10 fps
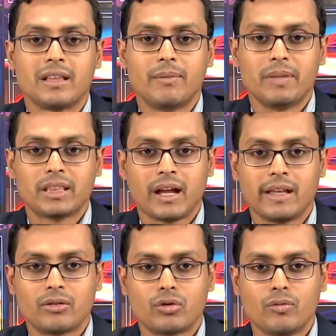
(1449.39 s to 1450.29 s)
The
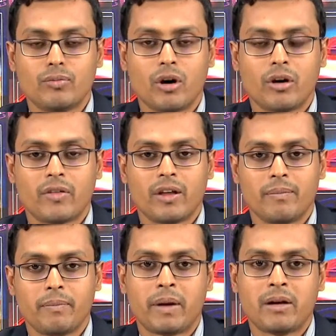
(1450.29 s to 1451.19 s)
methyl group or the
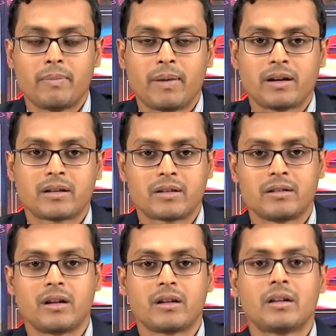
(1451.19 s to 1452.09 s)

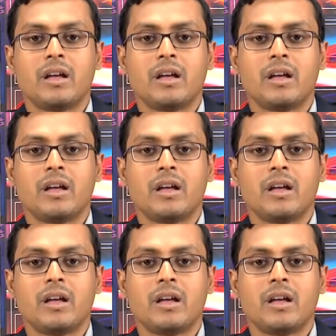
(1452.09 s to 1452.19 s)
partner